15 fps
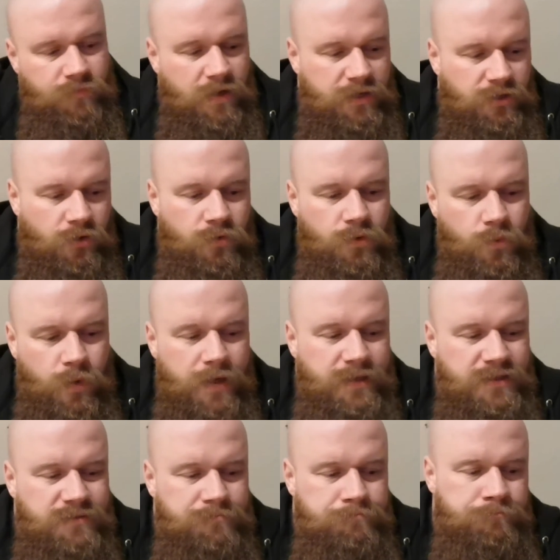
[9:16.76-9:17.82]
I don't know.
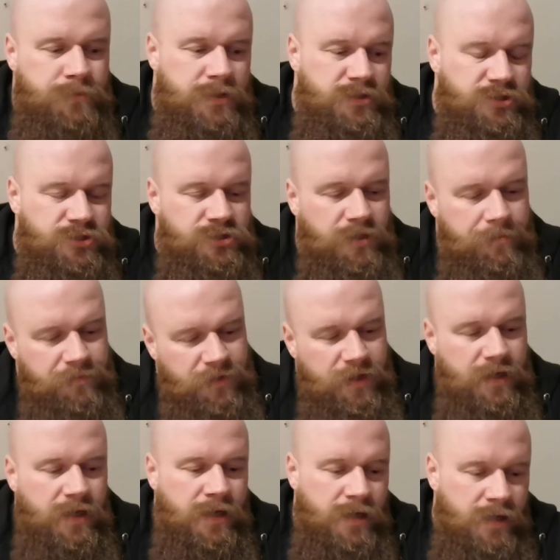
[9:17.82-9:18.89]
It's
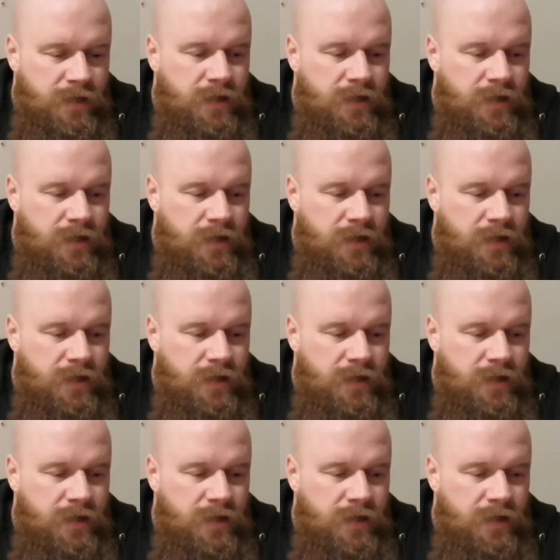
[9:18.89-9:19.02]
something.